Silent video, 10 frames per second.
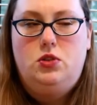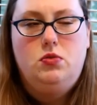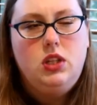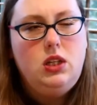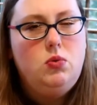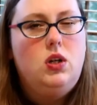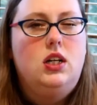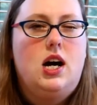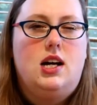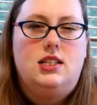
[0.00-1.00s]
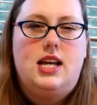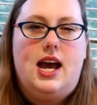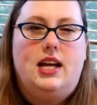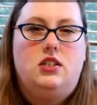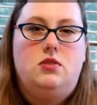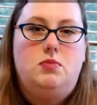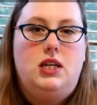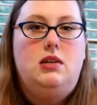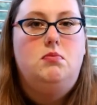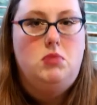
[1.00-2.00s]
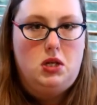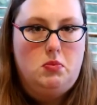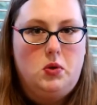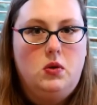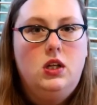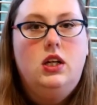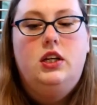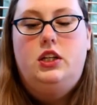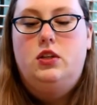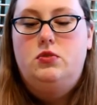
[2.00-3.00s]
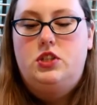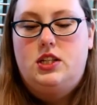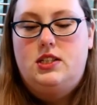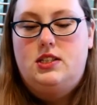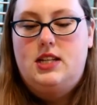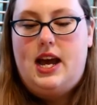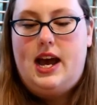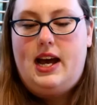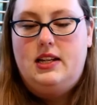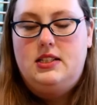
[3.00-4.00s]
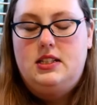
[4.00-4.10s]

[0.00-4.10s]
you really want contact to be minimal, you know, just as